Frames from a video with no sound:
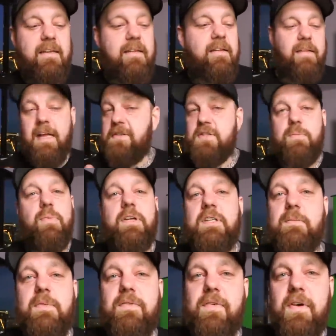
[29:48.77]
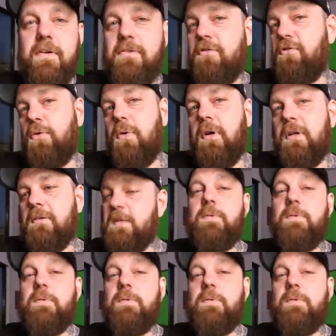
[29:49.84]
And that just brings me fucking joy.